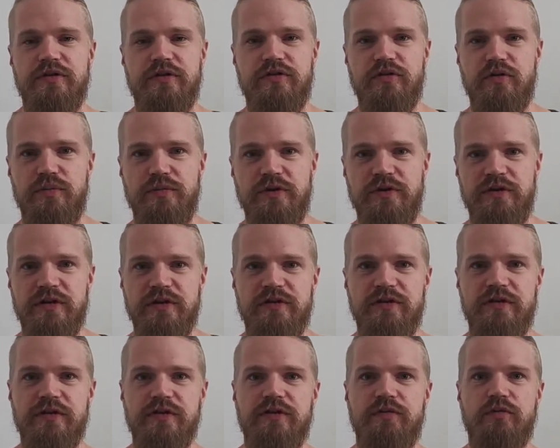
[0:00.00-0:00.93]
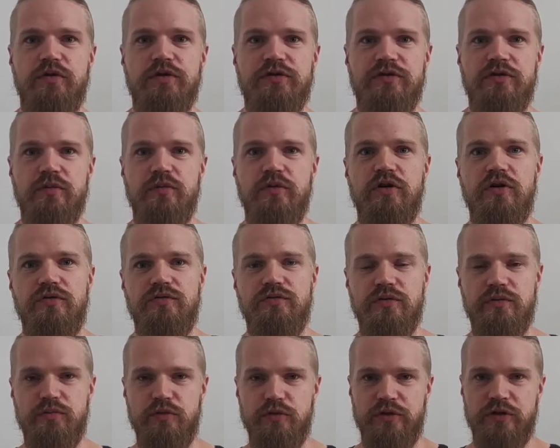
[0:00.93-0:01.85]
the dishes, wash them
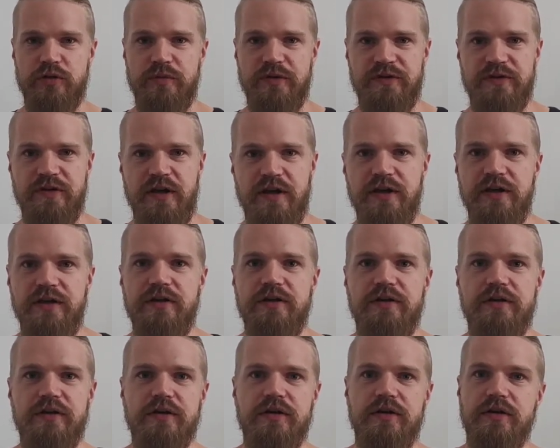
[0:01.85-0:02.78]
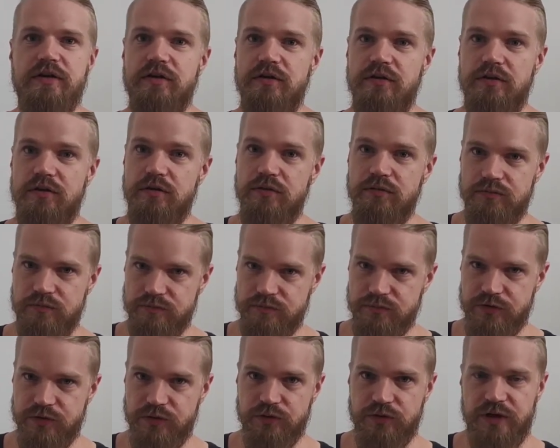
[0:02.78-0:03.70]
off, put them aside. Or
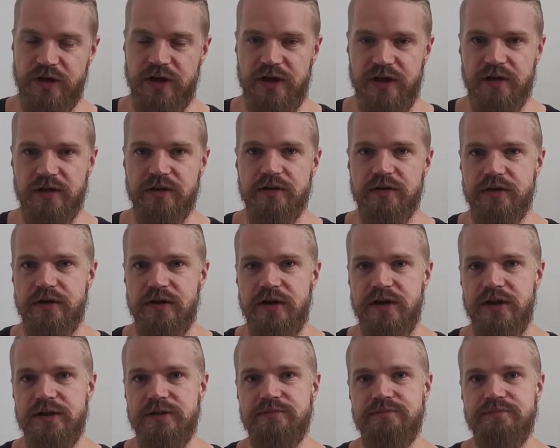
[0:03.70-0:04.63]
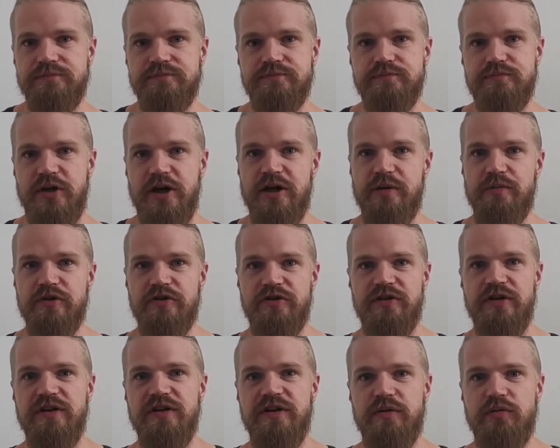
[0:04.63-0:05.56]
you can buy a
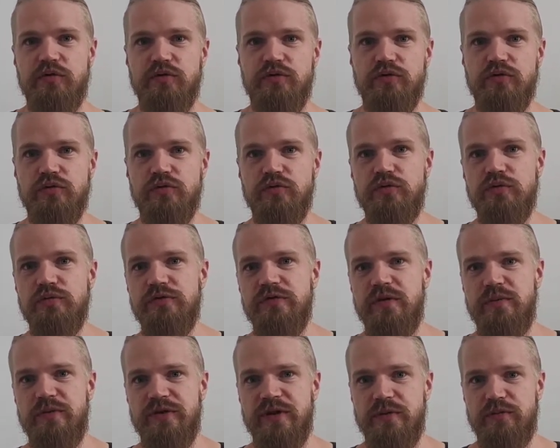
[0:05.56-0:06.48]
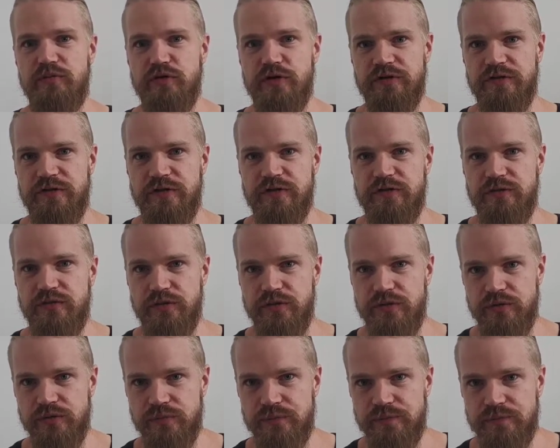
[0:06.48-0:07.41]
machine that will do some of that process for
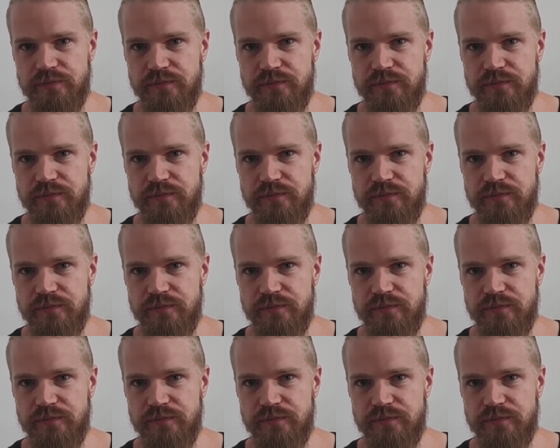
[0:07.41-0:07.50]
you.